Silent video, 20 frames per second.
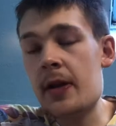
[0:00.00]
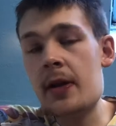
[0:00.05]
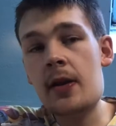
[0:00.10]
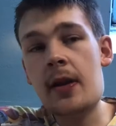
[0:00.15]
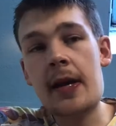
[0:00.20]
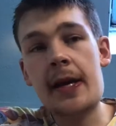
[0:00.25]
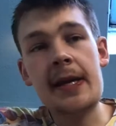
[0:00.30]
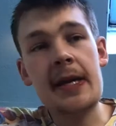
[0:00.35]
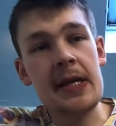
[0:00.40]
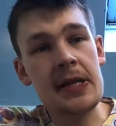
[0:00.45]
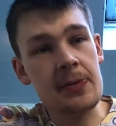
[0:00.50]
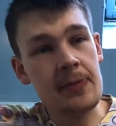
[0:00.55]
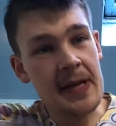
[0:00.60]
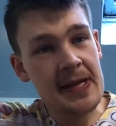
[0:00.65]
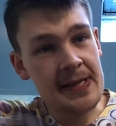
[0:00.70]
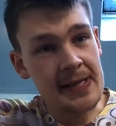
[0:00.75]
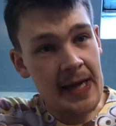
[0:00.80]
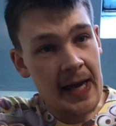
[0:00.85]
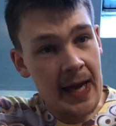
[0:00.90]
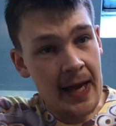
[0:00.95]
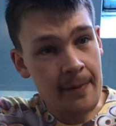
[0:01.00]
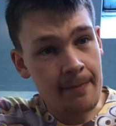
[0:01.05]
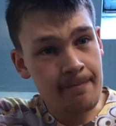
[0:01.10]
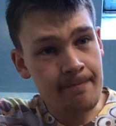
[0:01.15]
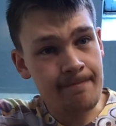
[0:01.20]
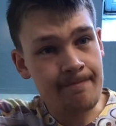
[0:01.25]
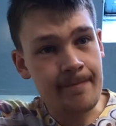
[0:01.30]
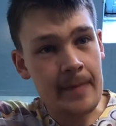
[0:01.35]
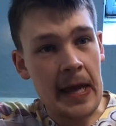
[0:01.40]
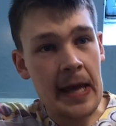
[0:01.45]
You win against
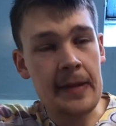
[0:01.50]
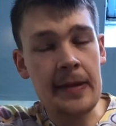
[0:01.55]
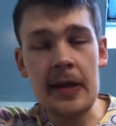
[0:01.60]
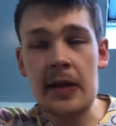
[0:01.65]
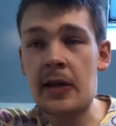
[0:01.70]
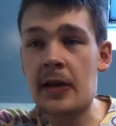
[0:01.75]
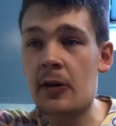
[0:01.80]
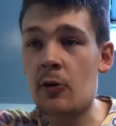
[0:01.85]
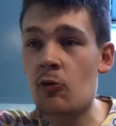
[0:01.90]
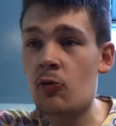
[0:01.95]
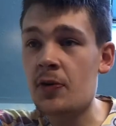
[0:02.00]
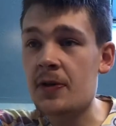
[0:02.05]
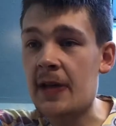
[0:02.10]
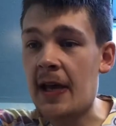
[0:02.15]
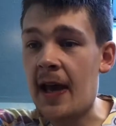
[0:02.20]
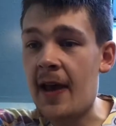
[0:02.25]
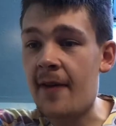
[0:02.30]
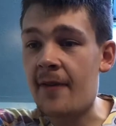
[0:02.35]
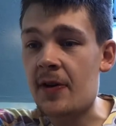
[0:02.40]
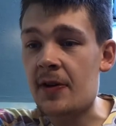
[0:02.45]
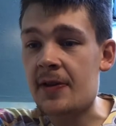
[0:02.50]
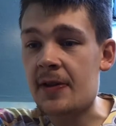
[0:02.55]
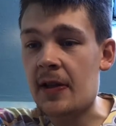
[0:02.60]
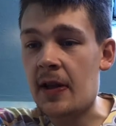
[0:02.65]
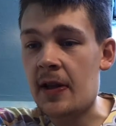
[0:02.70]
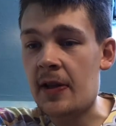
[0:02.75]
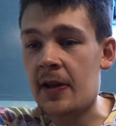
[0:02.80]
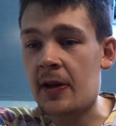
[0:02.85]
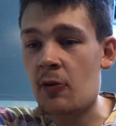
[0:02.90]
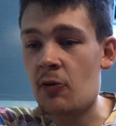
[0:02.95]
West Ham, and then they go
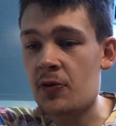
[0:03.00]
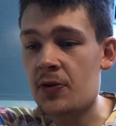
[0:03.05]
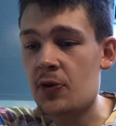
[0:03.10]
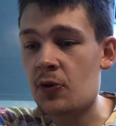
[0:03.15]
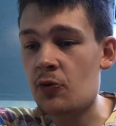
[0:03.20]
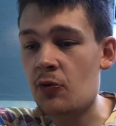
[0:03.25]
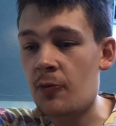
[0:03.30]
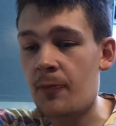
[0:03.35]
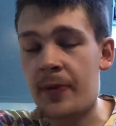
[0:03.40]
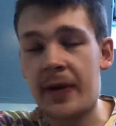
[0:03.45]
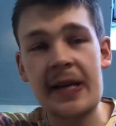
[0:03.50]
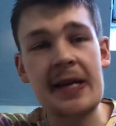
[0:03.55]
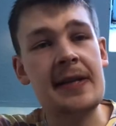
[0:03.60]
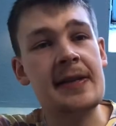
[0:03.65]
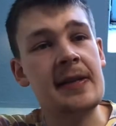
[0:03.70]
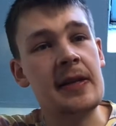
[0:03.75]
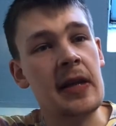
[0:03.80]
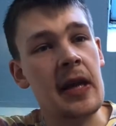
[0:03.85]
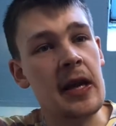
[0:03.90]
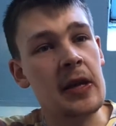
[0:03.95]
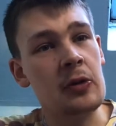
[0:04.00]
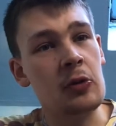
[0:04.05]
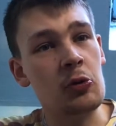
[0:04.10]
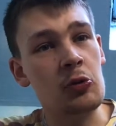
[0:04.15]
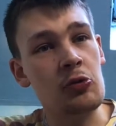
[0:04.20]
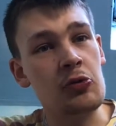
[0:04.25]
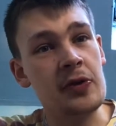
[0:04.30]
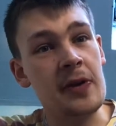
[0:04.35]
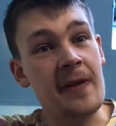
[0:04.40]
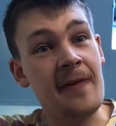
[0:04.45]
to
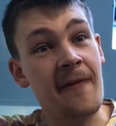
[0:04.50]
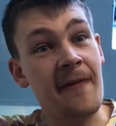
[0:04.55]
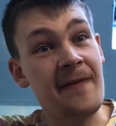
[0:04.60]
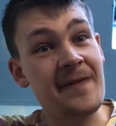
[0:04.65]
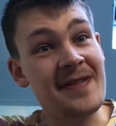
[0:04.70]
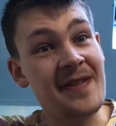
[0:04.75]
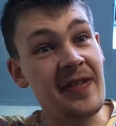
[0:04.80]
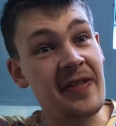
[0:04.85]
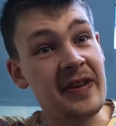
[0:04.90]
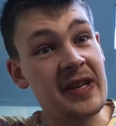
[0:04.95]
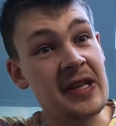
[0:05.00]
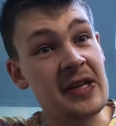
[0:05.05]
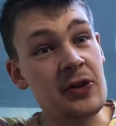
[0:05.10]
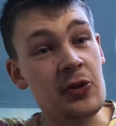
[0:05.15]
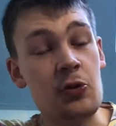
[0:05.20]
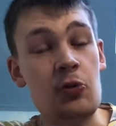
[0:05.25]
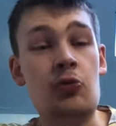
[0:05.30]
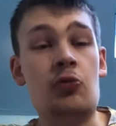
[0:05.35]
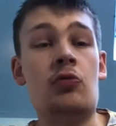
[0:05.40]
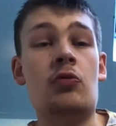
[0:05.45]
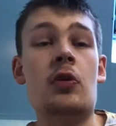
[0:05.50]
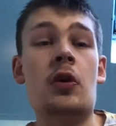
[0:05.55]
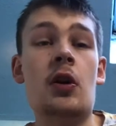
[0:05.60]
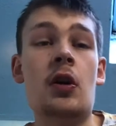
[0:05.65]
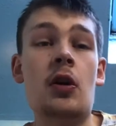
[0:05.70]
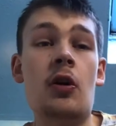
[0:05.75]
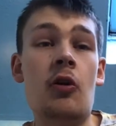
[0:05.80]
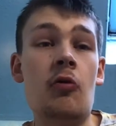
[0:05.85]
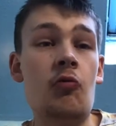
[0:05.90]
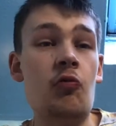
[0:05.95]
Brighton and lose
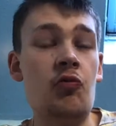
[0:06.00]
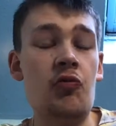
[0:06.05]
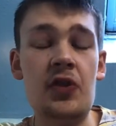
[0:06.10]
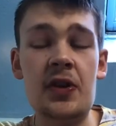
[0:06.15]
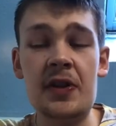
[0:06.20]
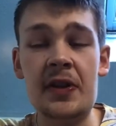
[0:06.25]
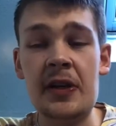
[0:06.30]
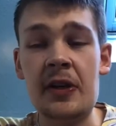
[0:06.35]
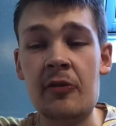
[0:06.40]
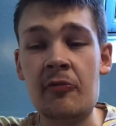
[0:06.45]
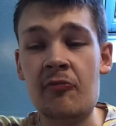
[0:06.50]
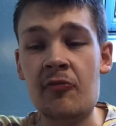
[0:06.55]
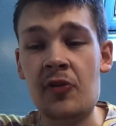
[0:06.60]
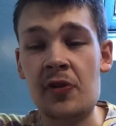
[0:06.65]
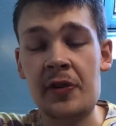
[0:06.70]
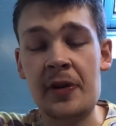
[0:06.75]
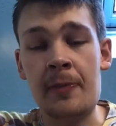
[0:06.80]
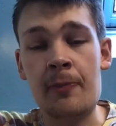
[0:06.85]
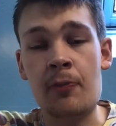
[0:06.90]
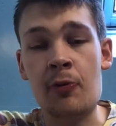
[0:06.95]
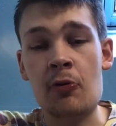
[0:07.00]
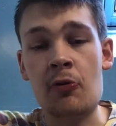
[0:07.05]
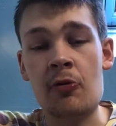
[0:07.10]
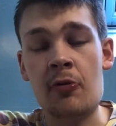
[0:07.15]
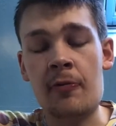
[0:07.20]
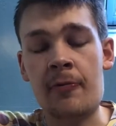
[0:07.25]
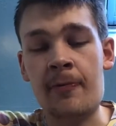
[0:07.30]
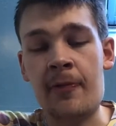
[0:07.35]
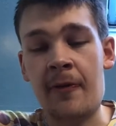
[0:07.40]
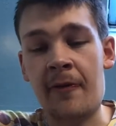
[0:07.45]
3-2. Really,
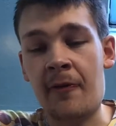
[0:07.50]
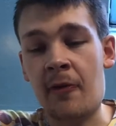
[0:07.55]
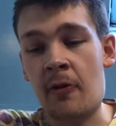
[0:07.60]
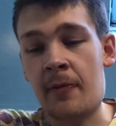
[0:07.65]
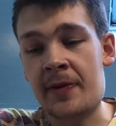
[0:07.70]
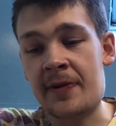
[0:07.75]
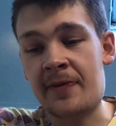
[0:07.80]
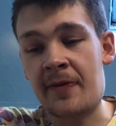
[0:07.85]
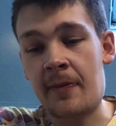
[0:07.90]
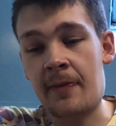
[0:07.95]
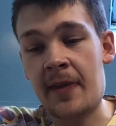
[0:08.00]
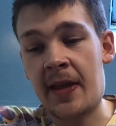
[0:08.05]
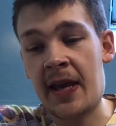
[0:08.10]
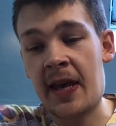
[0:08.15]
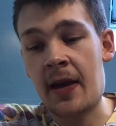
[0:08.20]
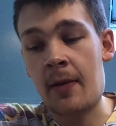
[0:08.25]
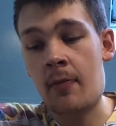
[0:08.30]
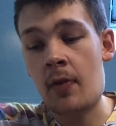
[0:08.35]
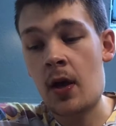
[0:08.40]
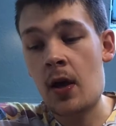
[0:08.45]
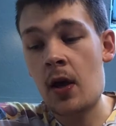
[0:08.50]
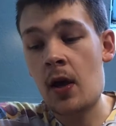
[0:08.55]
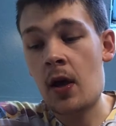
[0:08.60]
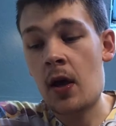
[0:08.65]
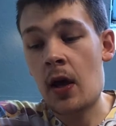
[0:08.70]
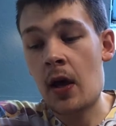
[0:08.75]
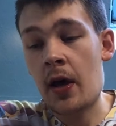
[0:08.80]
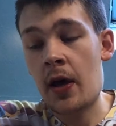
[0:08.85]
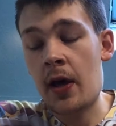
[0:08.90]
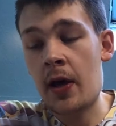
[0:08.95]
really poor performance from
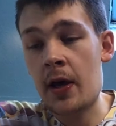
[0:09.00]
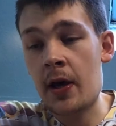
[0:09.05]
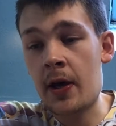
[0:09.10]
them.